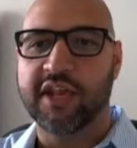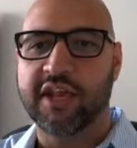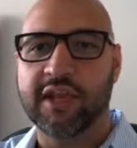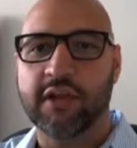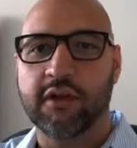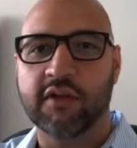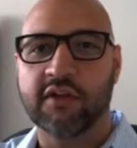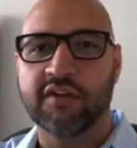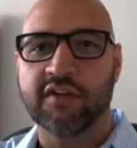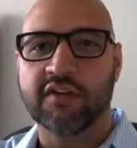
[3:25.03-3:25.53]
you
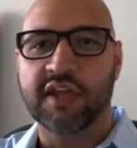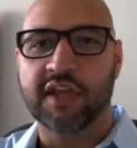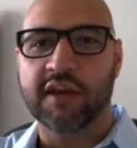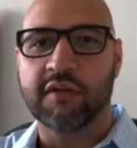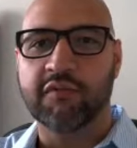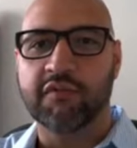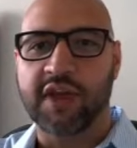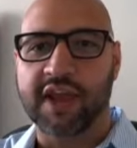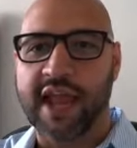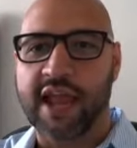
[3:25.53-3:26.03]
need a good
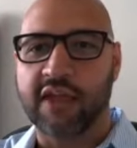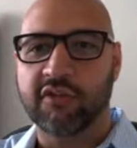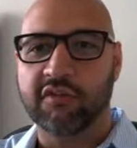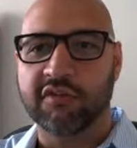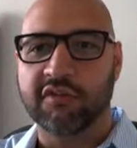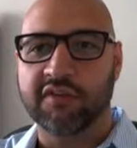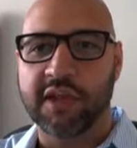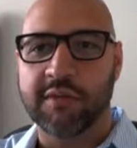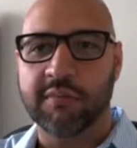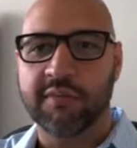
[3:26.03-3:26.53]
set of
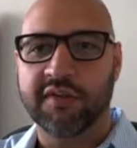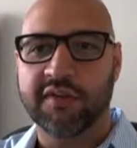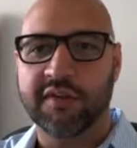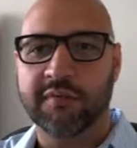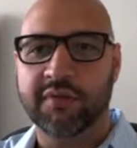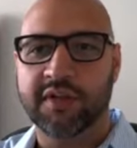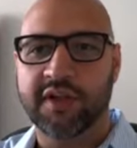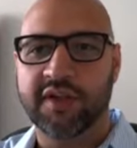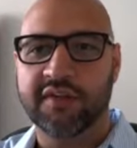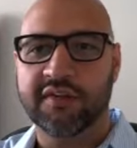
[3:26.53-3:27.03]
financial
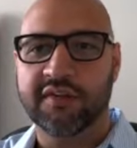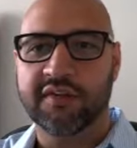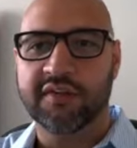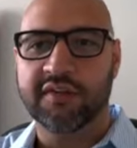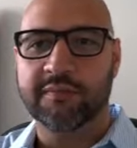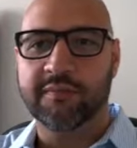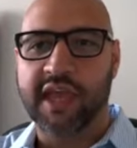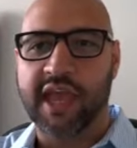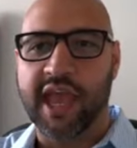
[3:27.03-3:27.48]
statements in place.